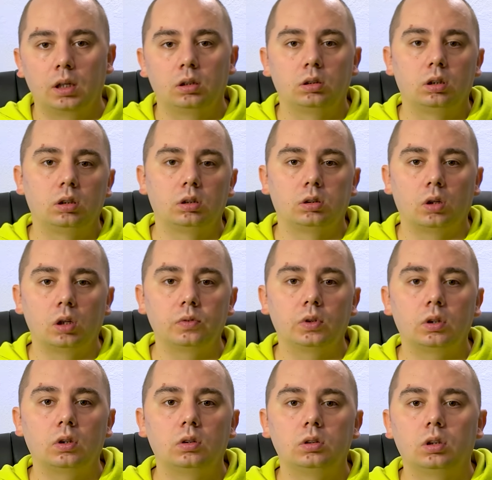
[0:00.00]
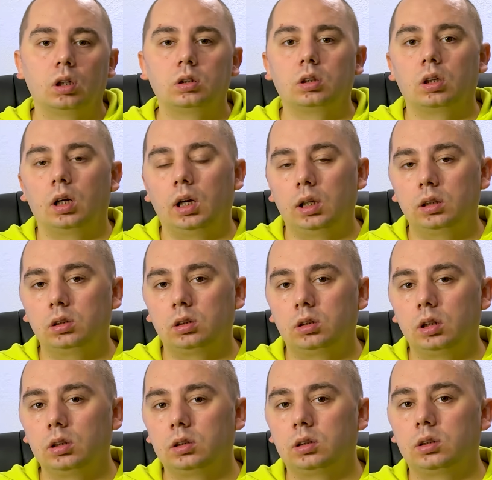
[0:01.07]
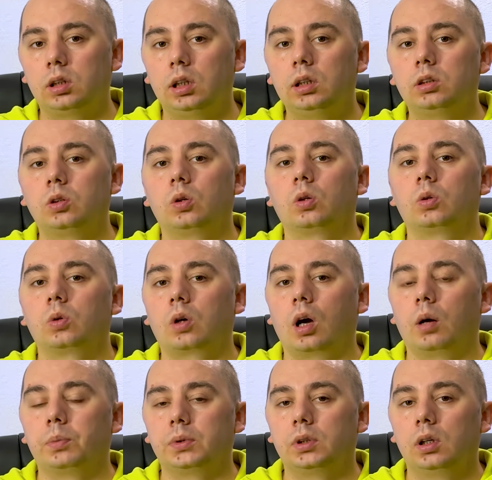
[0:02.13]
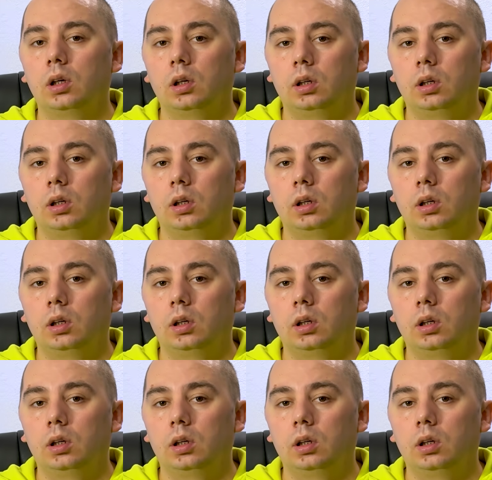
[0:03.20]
The resolver on the other end still sees your lookups,